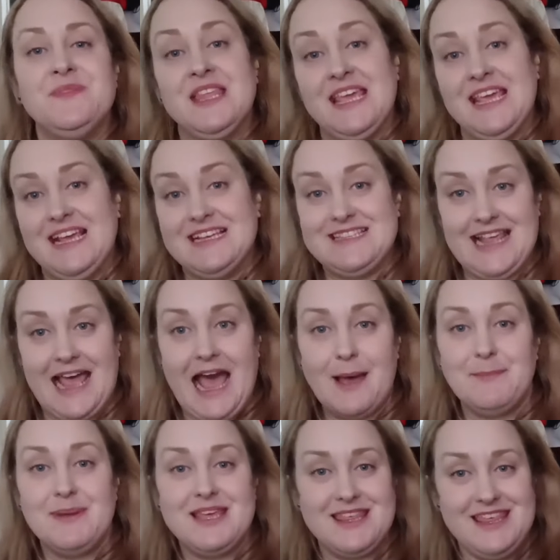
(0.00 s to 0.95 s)
is
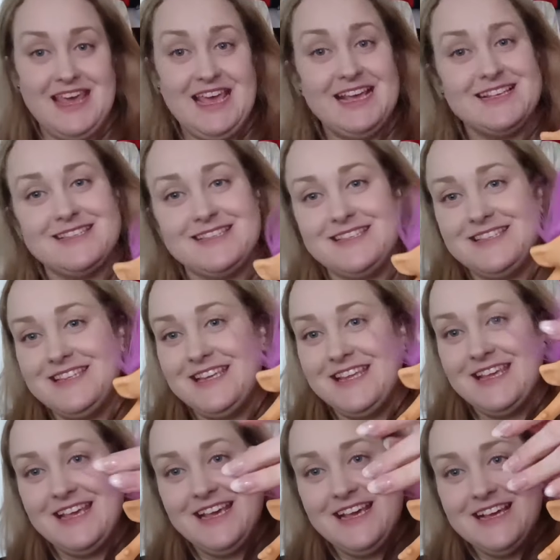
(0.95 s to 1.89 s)
amethyst.
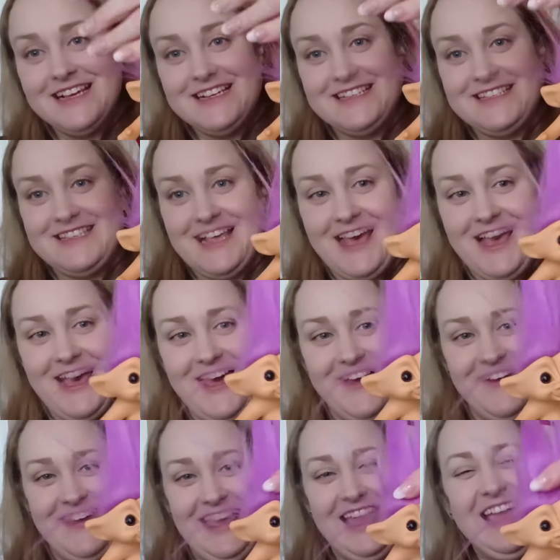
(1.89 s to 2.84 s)
So,
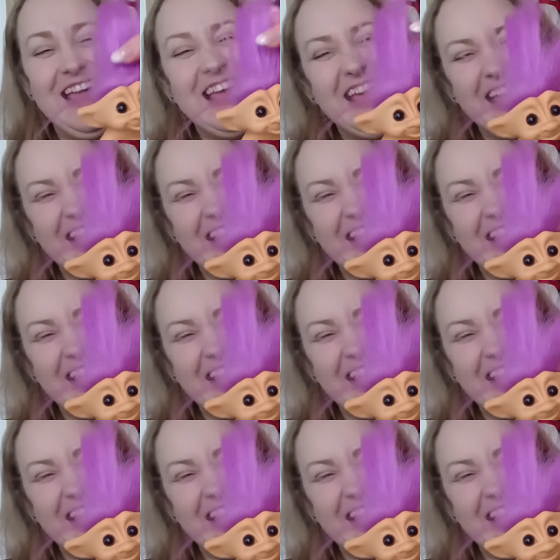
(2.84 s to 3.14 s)
that's